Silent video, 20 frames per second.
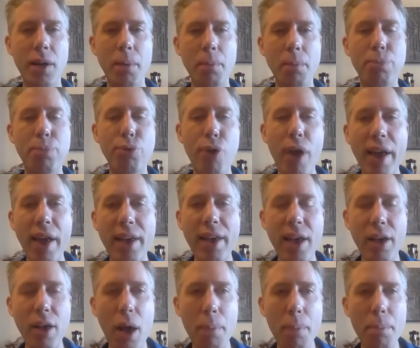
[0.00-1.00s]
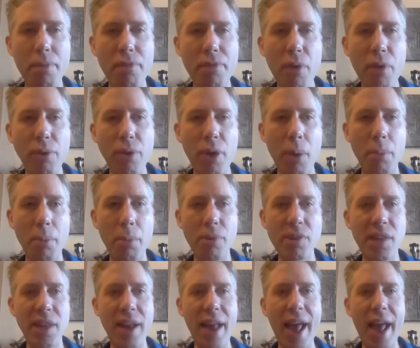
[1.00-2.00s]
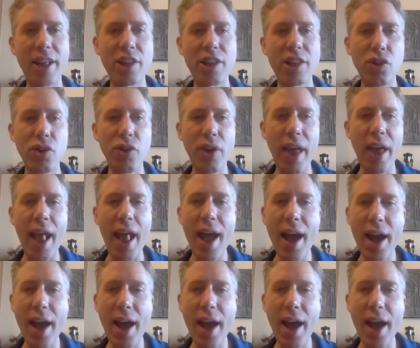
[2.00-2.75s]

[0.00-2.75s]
breaking up phone numbers and actually